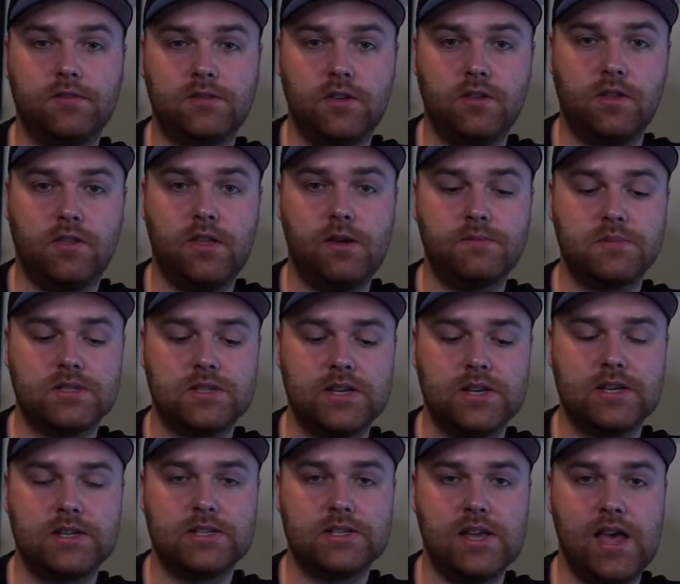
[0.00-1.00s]
to the
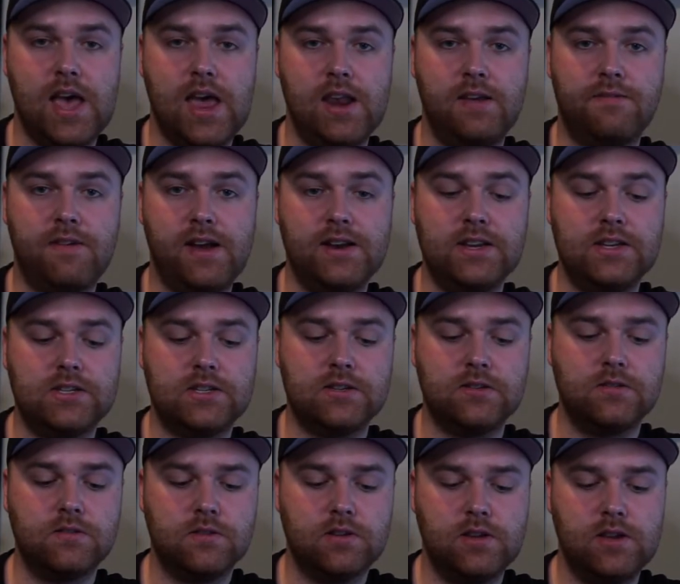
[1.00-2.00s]
thumbsticks, and if I need
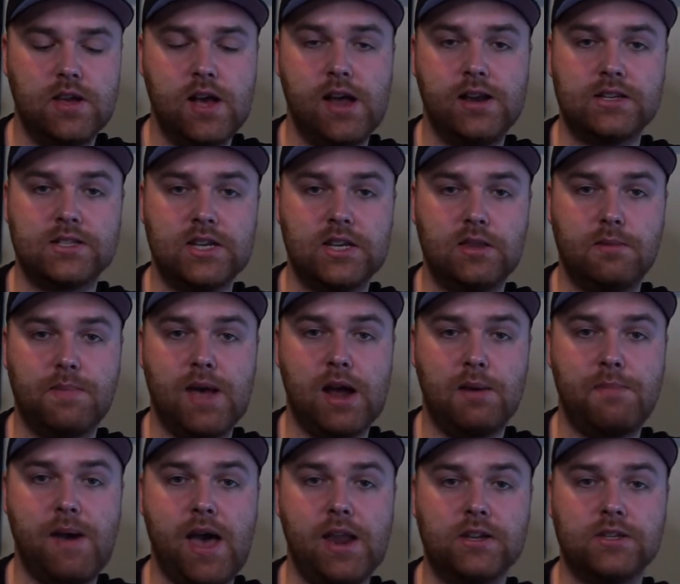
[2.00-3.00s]
to, I just hit the
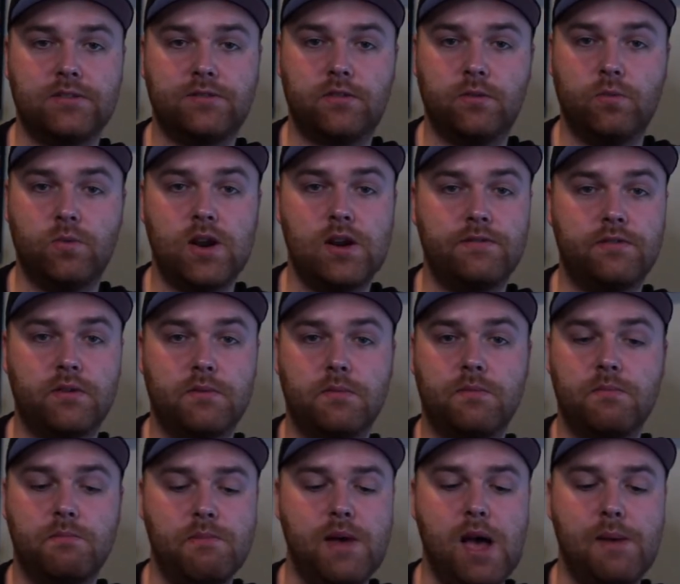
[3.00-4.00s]
back paddles for whatever
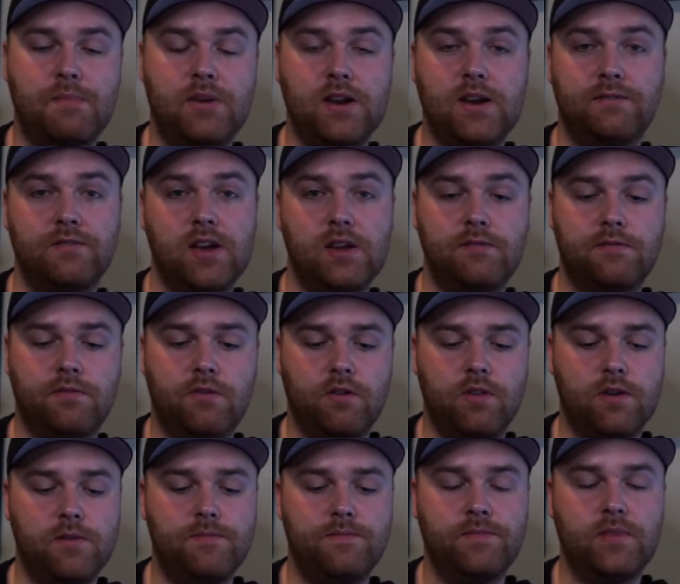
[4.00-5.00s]
mapping I've done for
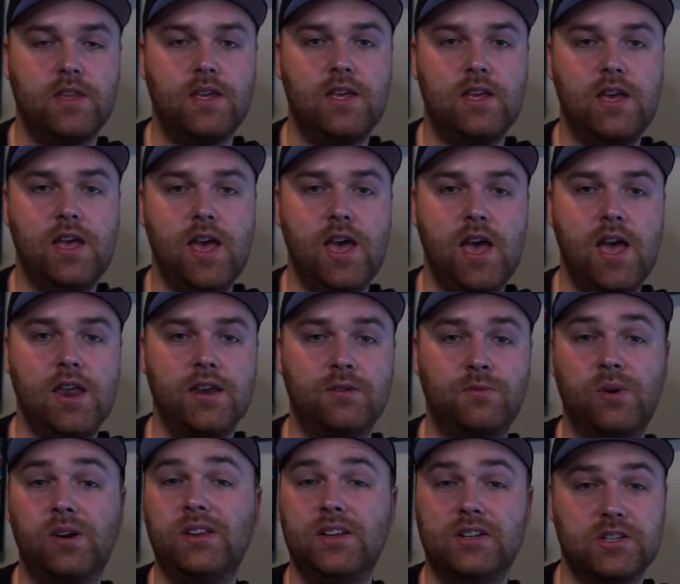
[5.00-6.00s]
them, and it
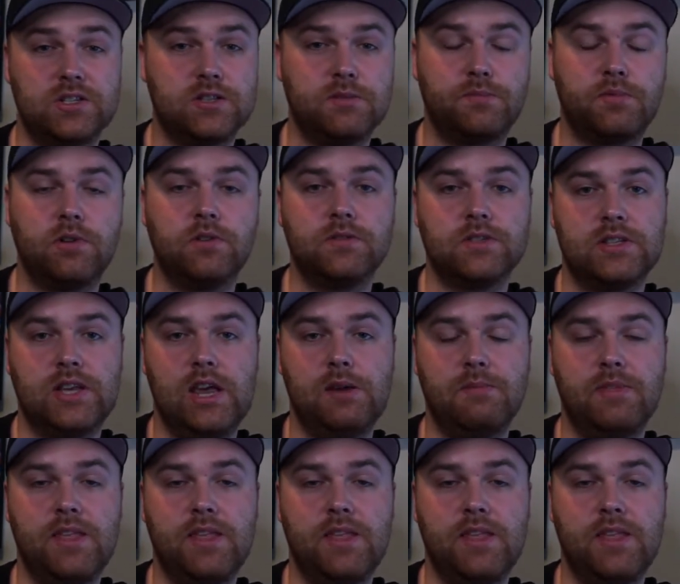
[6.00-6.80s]
really just improves the game in